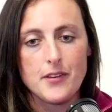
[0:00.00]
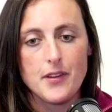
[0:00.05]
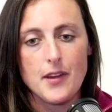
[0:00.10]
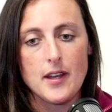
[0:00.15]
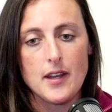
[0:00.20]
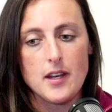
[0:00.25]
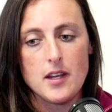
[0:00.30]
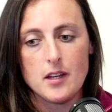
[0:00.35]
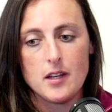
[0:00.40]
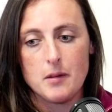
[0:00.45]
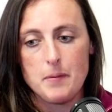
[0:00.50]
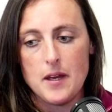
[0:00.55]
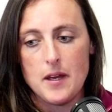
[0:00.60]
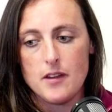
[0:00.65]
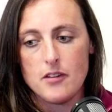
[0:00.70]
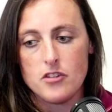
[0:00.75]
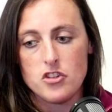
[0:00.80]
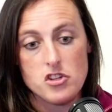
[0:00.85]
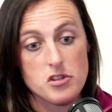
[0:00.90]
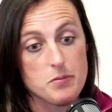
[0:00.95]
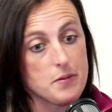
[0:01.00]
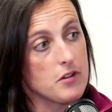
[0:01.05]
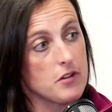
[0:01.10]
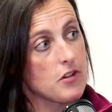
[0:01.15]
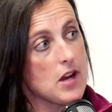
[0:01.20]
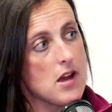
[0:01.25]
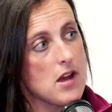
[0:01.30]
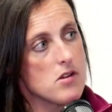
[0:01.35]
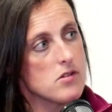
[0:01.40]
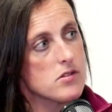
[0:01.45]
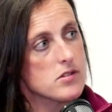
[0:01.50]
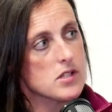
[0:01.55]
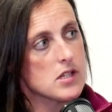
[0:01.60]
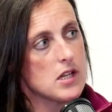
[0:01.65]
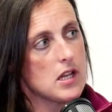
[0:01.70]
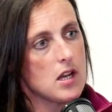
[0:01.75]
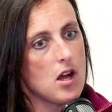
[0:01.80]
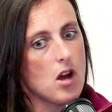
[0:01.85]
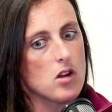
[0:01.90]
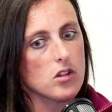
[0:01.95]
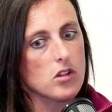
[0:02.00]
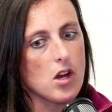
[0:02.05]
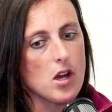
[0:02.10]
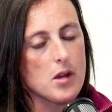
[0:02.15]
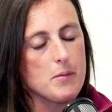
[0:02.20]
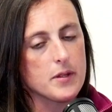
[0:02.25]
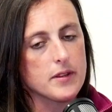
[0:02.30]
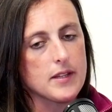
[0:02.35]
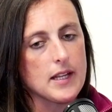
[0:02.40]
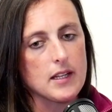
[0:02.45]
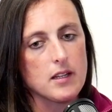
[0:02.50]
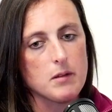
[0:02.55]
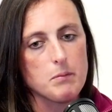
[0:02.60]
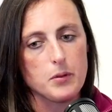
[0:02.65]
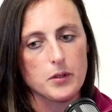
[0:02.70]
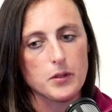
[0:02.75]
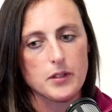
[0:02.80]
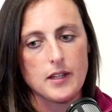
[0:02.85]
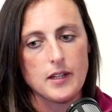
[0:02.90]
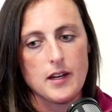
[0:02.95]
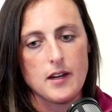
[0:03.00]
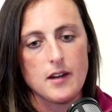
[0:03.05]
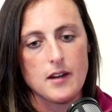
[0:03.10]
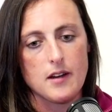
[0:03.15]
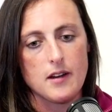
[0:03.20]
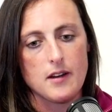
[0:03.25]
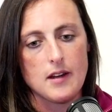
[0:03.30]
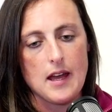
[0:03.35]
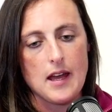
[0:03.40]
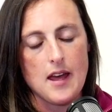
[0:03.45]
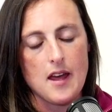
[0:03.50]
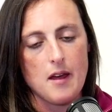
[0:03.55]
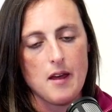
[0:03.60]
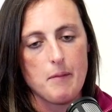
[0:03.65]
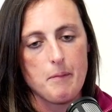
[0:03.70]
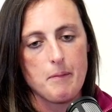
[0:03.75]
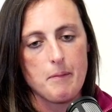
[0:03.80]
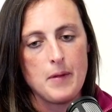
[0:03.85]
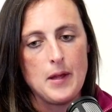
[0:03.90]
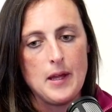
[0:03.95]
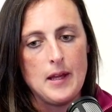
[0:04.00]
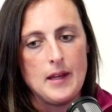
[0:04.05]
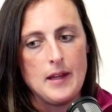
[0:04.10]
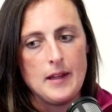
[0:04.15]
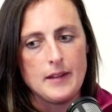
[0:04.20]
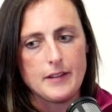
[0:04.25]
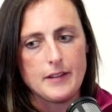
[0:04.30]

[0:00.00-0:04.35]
Yeah, Sadia Kabeya, she's been around a long time with England, but their um,